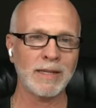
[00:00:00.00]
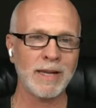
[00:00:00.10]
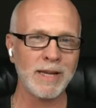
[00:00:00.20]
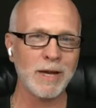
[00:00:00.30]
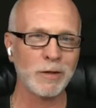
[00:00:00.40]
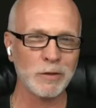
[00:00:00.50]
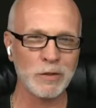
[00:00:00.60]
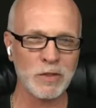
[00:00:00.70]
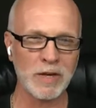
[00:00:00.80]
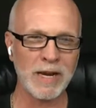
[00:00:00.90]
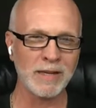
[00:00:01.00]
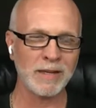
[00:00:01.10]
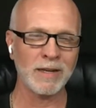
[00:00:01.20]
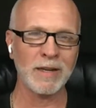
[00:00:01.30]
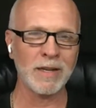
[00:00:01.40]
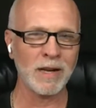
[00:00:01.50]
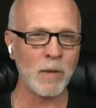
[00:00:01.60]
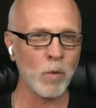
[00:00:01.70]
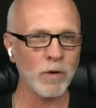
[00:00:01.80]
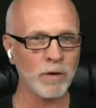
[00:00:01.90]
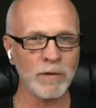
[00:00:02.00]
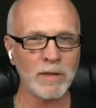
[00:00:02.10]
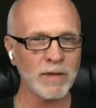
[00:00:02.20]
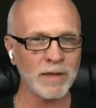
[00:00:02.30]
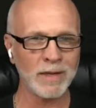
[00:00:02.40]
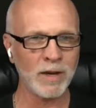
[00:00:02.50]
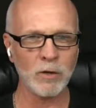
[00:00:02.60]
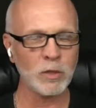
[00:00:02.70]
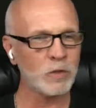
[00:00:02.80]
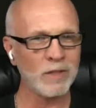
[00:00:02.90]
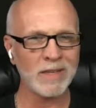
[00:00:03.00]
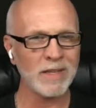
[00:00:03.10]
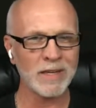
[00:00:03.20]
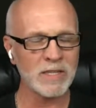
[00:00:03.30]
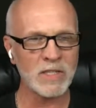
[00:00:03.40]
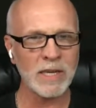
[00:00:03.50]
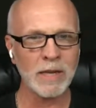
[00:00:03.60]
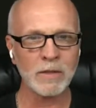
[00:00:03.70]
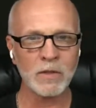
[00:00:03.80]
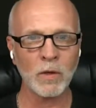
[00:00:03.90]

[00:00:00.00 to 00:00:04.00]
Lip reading: then I kind of lose track, and I wonder if he even understood anything I said.